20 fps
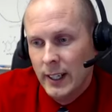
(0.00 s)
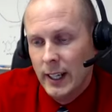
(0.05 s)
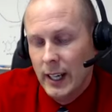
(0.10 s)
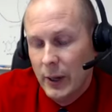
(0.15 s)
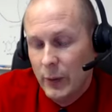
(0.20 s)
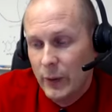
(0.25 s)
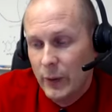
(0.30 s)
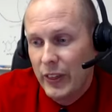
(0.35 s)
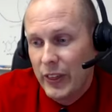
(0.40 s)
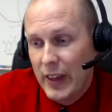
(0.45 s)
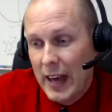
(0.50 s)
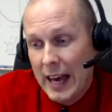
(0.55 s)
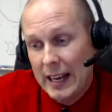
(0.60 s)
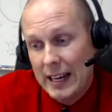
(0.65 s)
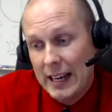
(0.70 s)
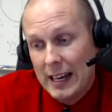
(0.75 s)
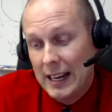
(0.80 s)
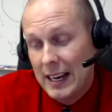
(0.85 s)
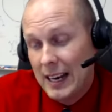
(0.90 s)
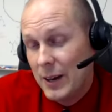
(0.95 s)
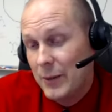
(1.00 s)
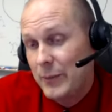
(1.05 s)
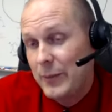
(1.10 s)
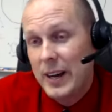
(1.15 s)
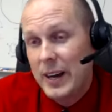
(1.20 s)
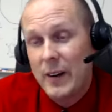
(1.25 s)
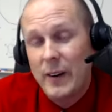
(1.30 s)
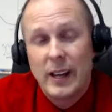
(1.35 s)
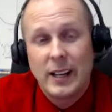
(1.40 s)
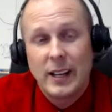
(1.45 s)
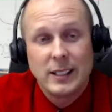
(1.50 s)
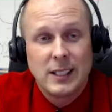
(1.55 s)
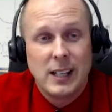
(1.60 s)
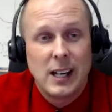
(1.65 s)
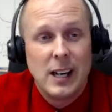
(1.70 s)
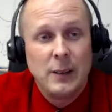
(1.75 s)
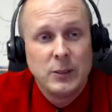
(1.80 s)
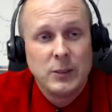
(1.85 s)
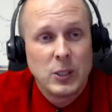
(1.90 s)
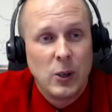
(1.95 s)
And with that, I am now out of
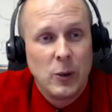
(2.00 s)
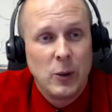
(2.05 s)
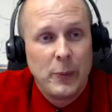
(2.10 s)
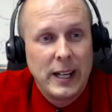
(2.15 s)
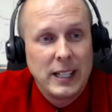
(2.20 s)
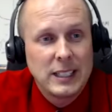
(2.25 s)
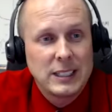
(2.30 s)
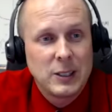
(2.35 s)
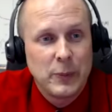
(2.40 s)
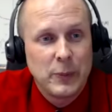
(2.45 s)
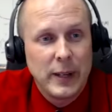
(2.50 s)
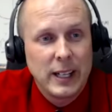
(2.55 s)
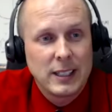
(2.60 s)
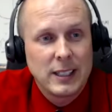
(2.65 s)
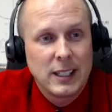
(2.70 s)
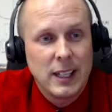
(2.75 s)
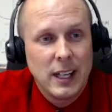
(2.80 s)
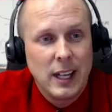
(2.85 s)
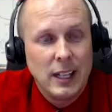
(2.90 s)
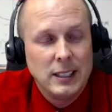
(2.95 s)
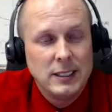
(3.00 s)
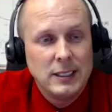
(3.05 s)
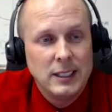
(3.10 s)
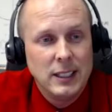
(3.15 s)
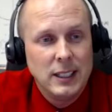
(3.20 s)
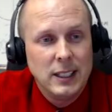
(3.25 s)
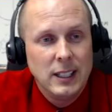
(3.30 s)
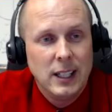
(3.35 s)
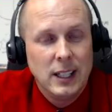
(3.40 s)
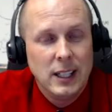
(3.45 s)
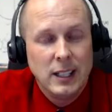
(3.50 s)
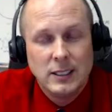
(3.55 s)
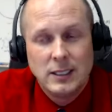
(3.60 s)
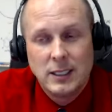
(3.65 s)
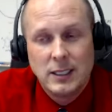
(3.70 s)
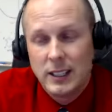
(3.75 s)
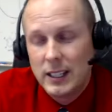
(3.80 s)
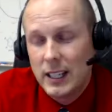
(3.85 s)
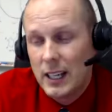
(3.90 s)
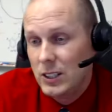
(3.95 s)
time, so I'll pass it back to Casey. And
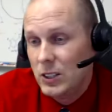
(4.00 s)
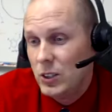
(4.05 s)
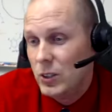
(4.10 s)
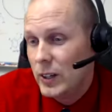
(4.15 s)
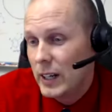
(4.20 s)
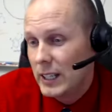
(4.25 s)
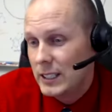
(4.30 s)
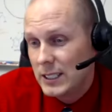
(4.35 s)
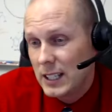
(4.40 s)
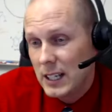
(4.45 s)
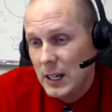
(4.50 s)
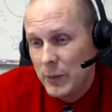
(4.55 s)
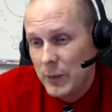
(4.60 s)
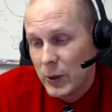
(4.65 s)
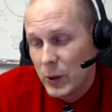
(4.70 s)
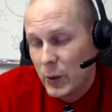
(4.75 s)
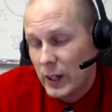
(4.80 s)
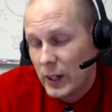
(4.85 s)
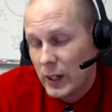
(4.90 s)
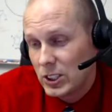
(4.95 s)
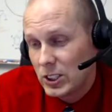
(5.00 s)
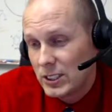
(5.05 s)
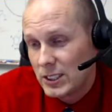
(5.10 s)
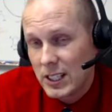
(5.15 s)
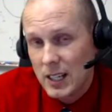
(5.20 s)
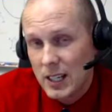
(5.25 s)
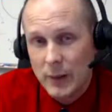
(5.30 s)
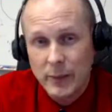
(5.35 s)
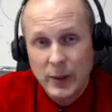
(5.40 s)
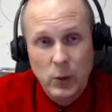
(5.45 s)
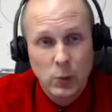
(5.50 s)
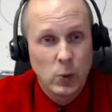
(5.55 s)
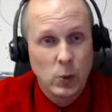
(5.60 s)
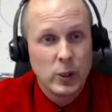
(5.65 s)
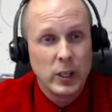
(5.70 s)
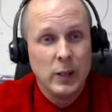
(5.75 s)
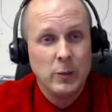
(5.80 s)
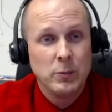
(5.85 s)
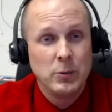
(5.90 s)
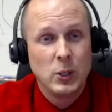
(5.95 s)
again, you guys keep the questions coming. We'll
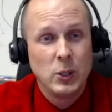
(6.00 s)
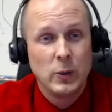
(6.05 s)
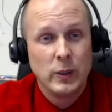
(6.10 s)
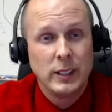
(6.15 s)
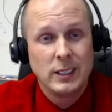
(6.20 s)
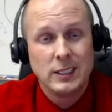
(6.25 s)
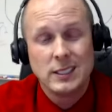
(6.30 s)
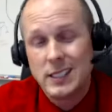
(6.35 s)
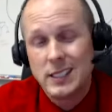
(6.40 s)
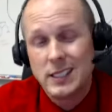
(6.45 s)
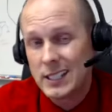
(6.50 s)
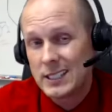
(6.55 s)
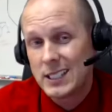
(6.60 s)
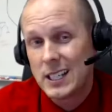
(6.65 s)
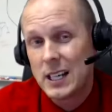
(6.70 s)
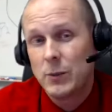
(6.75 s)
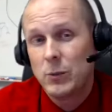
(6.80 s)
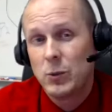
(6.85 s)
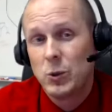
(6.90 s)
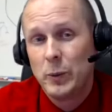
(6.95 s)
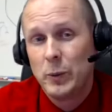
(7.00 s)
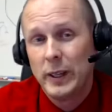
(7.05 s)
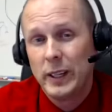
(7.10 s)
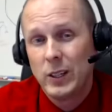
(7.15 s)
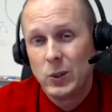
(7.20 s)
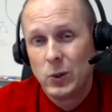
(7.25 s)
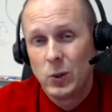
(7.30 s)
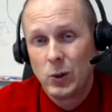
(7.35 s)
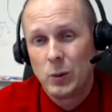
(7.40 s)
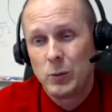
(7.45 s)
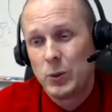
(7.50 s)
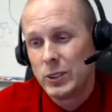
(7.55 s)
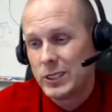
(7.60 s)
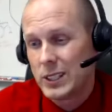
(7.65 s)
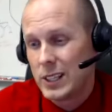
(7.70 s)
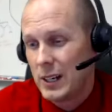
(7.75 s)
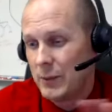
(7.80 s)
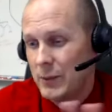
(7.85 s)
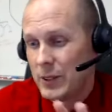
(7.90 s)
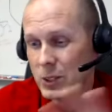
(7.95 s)
keep doing this. Next time we'll be at normal
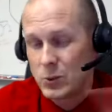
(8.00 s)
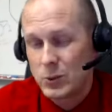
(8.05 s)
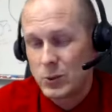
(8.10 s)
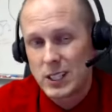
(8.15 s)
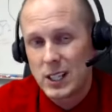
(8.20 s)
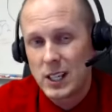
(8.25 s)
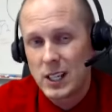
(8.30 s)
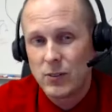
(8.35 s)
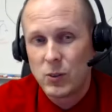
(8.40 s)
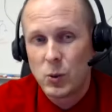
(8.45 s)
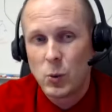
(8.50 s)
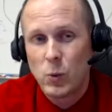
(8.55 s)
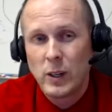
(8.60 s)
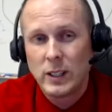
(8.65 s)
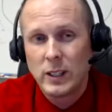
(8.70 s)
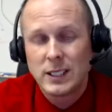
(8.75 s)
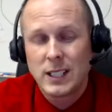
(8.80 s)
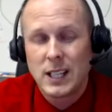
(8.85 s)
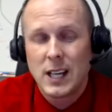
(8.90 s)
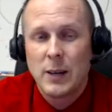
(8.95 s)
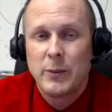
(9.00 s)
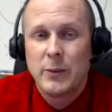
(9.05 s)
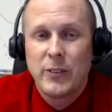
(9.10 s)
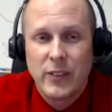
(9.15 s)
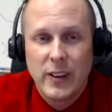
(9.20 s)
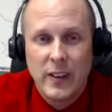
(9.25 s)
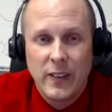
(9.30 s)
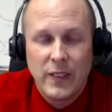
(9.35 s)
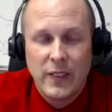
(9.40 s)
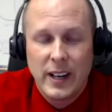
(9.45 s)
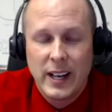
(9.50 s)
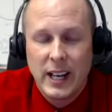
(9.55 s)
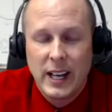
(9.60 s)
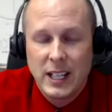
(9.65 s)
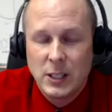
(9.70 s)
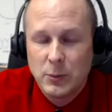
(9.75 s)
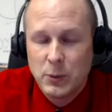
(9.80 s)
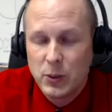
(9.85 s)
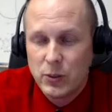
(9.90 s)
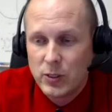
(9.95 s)
time. This was kind of a one-time event that I
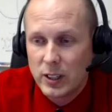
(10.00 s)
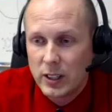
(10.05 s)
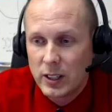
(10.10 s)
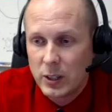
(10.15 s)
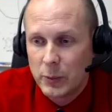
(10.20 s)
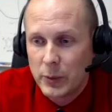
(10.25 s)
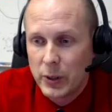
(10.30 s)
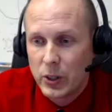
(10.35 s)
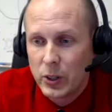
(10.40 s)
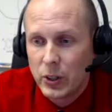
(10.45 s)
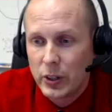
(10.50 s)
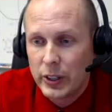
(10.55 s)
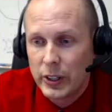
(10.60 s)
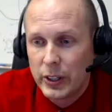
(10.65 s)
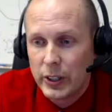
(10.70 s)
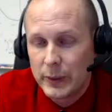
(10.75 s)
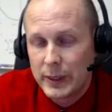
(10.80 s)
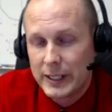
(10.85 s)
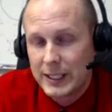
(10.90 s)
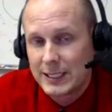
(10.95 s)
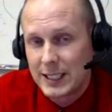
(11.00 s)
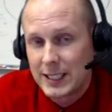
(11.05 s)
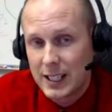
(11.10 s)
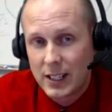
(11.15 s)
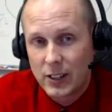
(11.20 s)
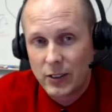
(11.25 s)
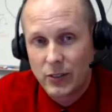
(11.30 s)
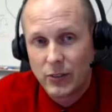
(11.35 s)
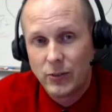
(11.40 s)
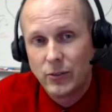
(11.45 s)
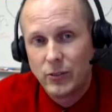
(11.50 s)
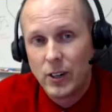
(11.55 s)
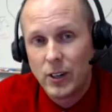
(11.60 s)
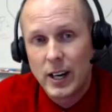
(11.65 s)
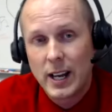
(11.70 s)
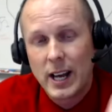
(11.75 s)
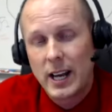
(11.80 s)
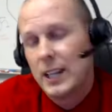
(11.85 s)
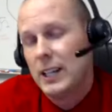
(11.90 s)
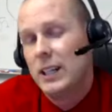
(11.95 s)
had to move it a little bit earlier because I got to
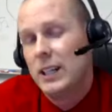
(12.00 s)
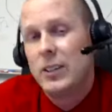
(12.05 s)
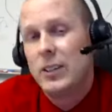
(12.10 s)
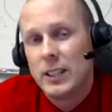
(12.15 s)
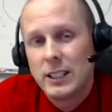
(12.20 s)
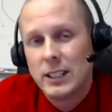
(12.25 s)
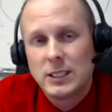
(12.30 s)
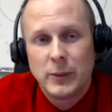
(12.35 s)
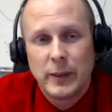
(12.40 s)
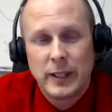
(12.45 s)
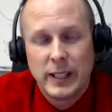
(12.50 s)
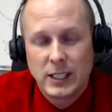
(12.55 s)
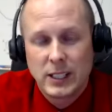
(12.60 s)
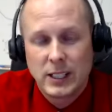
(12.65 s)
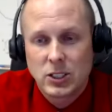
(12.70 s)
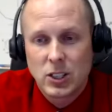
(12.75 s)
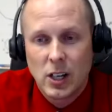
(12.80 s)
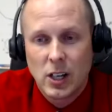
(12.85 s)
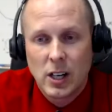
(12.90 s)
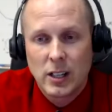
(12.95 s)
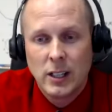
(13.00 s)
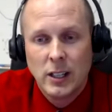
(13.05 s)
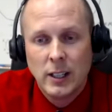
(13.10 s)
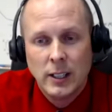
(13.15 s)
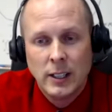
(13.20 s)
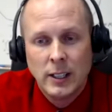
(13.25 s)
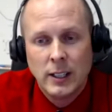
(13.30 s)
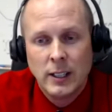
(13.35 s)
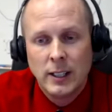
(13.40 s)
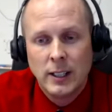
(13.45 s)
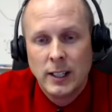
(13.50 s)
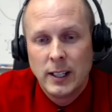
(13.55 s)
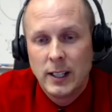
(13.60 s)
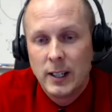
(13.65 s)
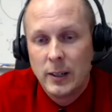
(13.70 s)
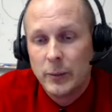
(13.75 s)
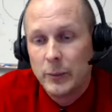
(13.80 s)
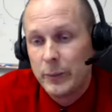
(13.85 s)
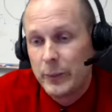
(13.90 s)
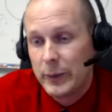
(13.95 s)
run out of here and get to my next talk.
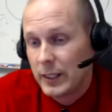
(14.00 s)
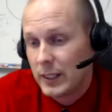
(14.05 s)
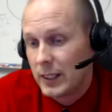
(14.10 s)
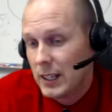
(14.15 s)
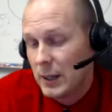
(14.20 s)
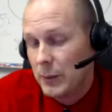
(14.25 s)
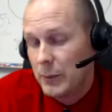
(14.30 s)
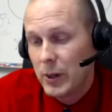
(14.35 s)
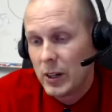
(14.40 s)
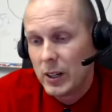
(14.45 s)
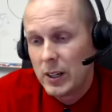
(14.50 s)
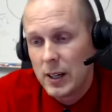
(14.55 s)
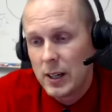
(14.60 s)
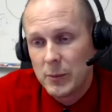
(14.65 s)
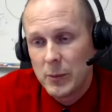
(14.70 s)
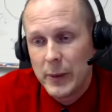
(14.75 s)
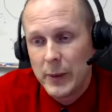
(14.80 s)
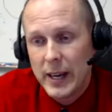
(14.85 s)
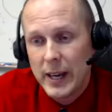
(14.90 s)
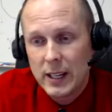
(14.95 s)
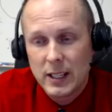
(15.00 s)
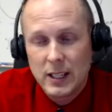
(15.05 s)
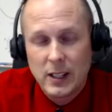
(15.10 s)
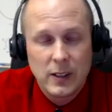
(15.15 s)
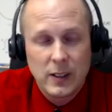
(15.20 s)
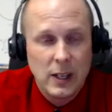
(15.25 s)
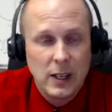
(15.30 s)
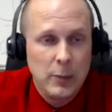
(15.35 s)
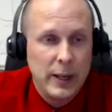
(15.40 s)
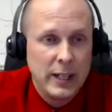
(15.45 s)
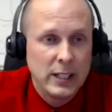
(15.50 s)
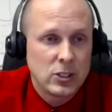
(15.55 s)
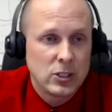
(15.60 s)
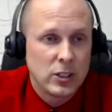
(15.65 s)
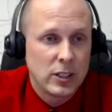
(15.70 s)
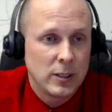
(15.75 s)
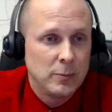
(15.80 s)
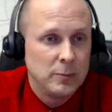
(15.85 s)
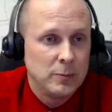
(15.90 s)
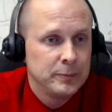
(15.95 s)
But keep on coming back and I'll keep
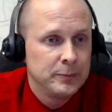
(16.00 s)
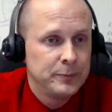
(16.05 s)
answering them.